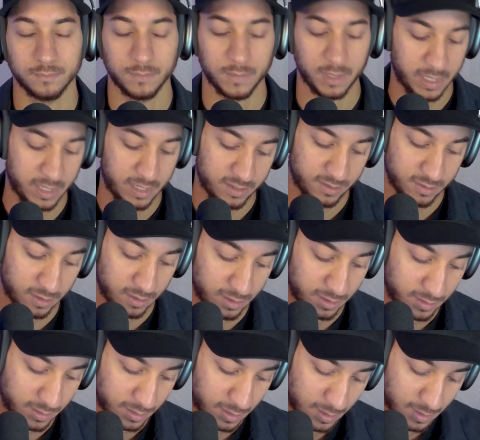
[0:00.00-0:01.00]
Yeah,
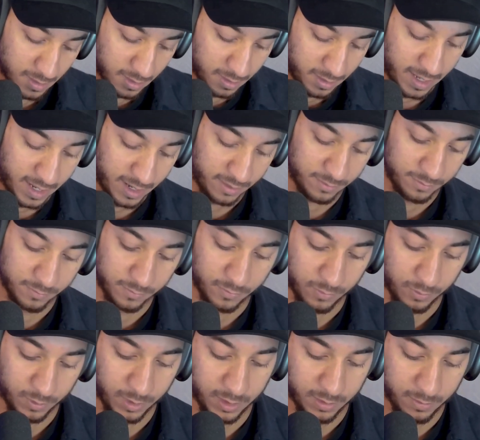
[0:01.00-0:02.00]
solid. Yeah,
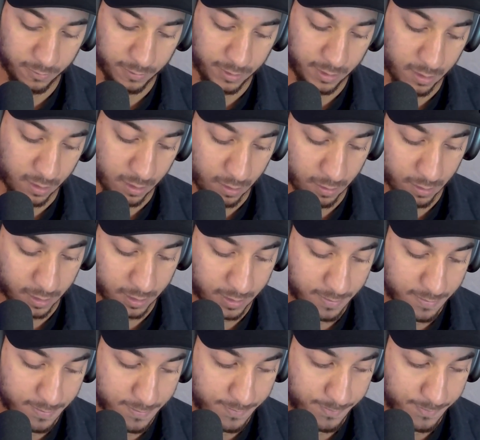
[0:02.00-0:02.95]
we in our